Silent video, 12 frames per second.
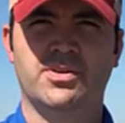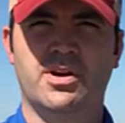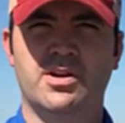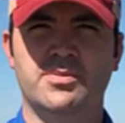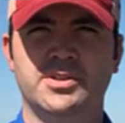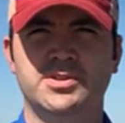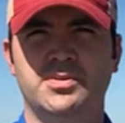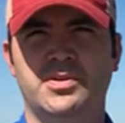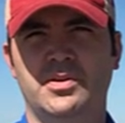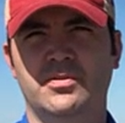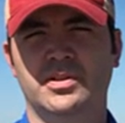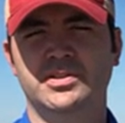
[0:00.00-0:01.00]
Agronomist with
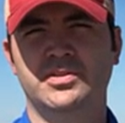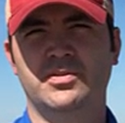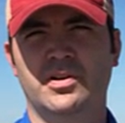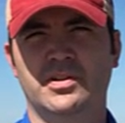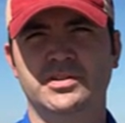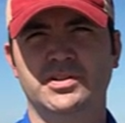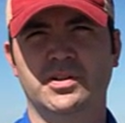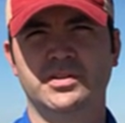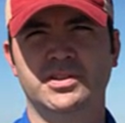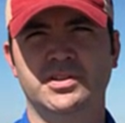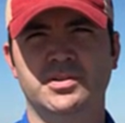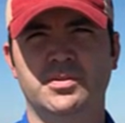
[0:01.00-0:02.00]
the University of Arkansas
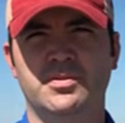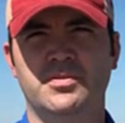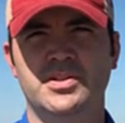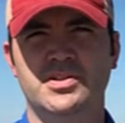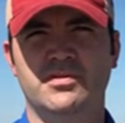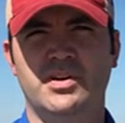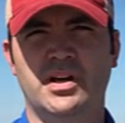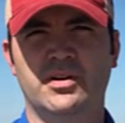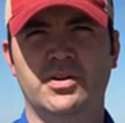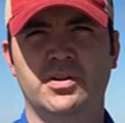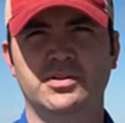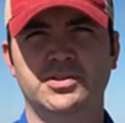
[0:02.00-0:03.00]
System Division of
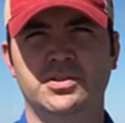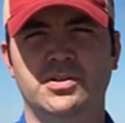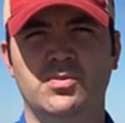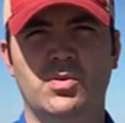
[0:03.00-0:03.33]
Agriculture,